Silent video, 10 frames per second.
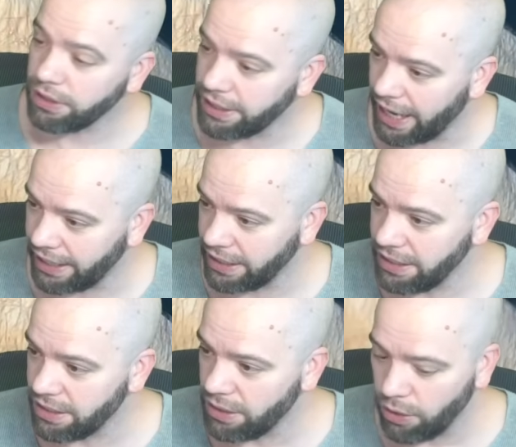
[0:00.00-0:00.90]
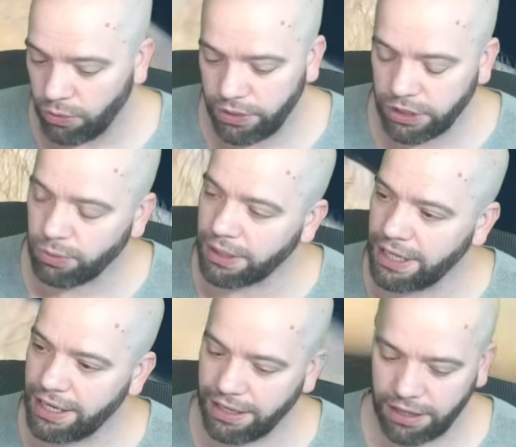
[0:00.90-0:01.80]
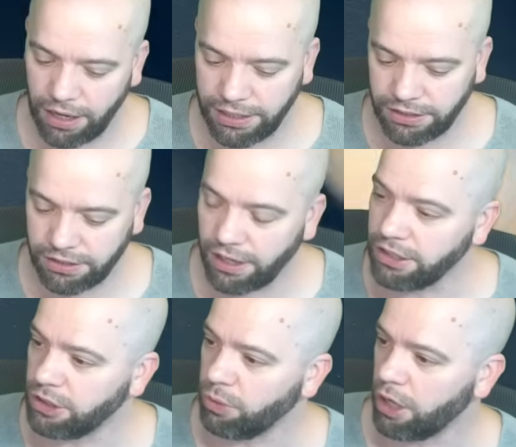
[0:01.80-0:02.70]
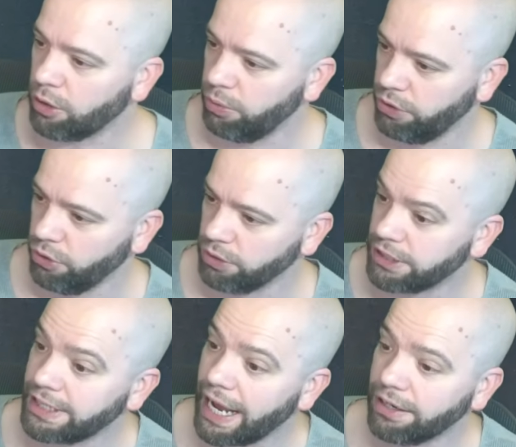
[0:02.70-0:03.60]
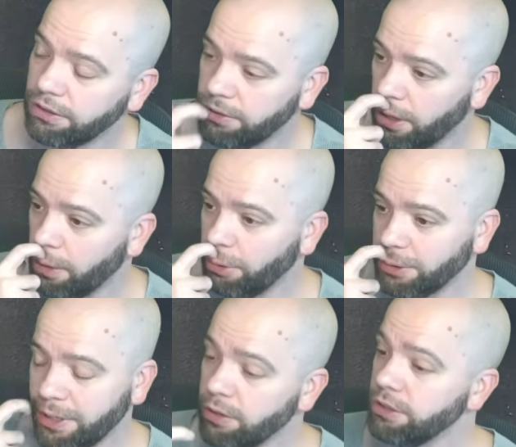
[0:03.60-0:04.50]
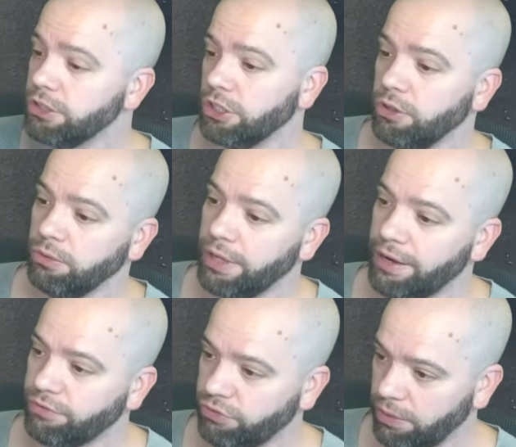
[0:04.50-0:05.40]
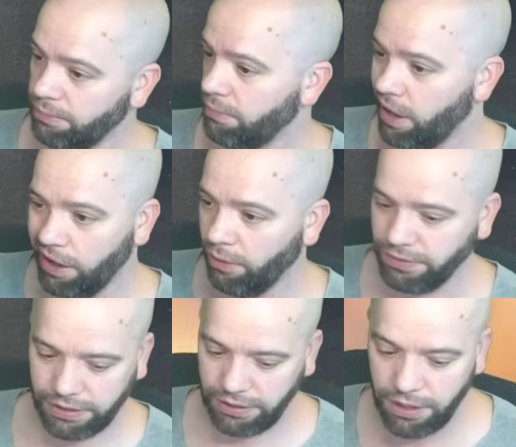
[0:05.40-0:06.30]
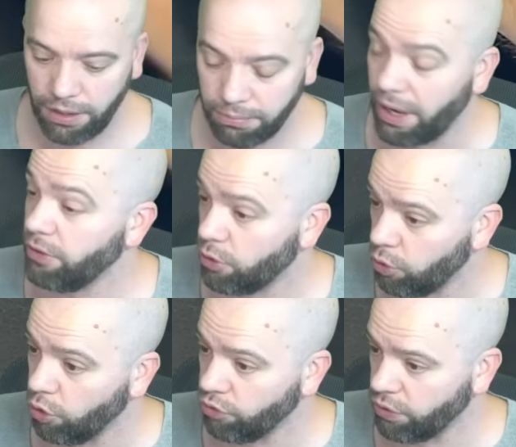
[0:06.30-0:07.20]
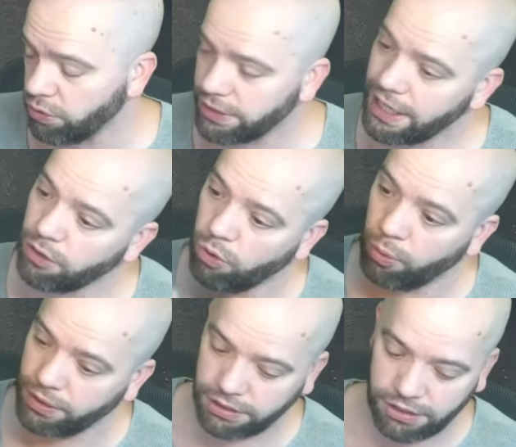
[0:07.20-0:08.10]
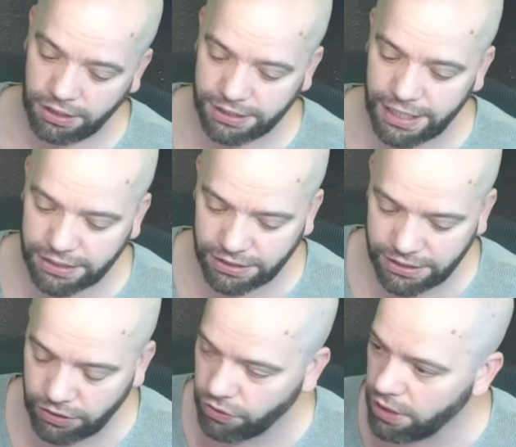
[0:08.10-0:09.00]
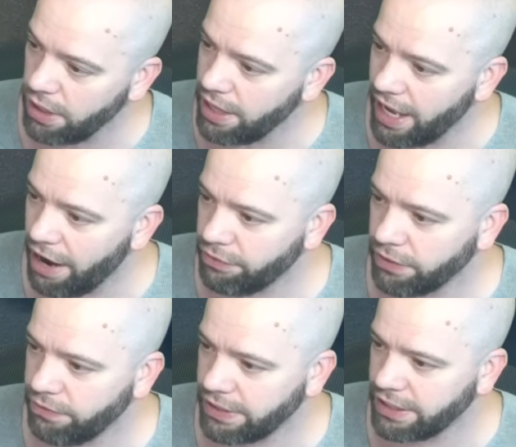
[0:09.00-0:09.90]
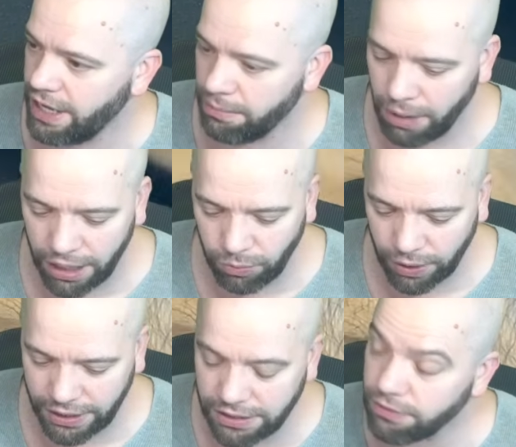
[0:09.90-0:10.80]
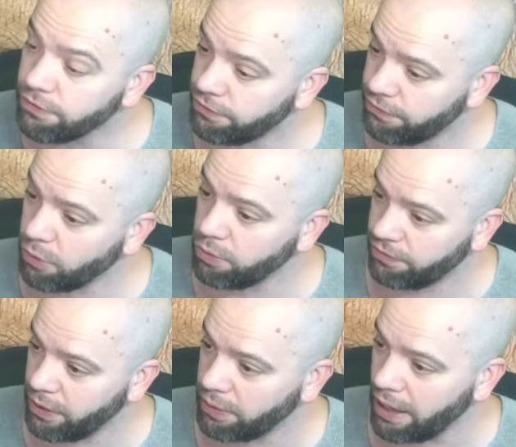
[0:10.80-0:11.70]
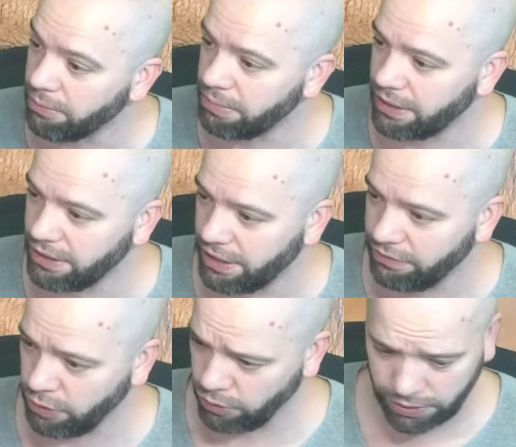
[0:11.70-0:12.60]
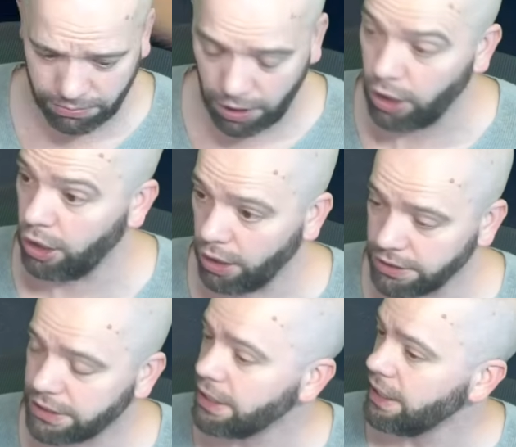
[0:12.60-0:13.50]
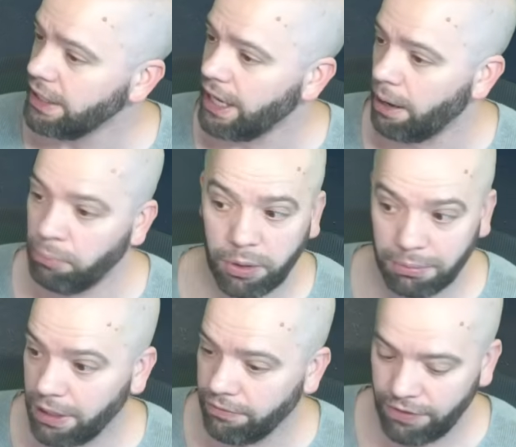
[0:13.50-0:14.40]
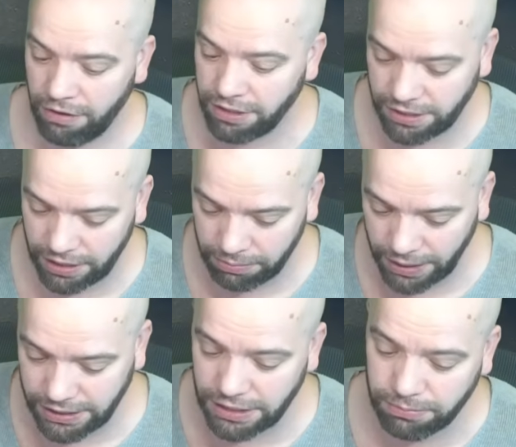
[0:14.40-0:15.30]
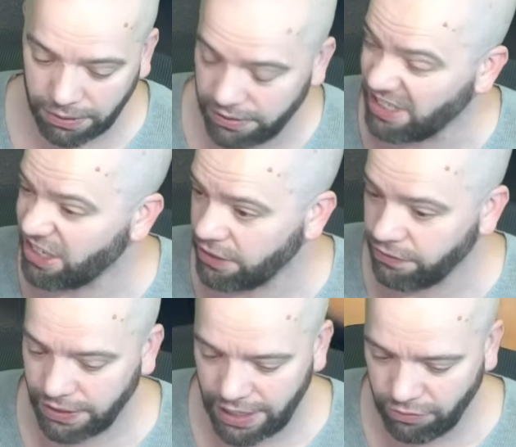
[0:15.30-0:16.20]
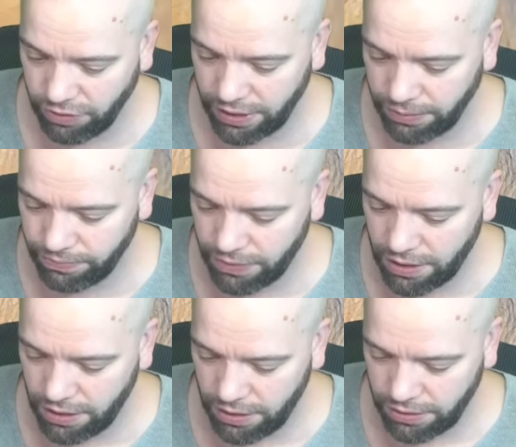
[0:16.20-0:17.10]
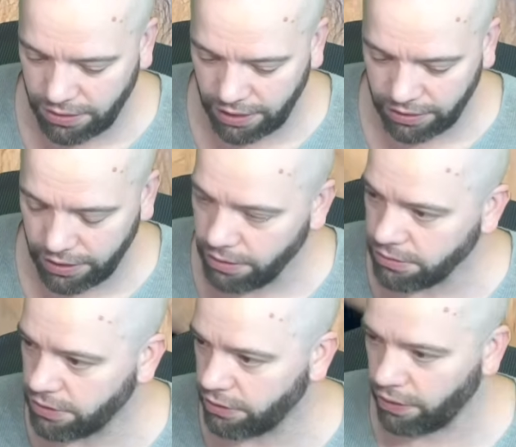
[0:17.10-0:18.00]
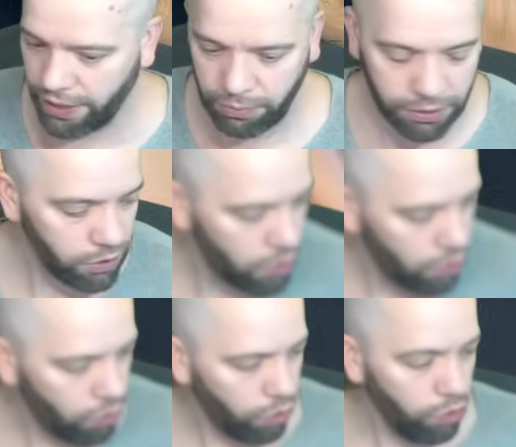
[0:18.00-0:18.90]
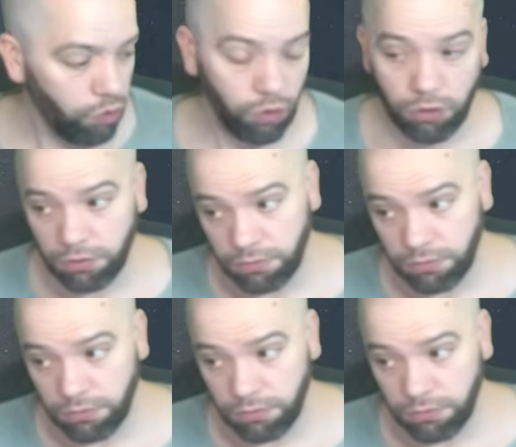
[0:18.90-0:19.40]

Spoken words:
caddy, this one here is designed to work with your standard cardboard tokens that you get from obviously buying the core rule set or one of the starter sets, etc. Everything fits in here. My one isn't filled out because I've used them lots and put them in various other places, but this does fit everything. There you go. So you got that one. Or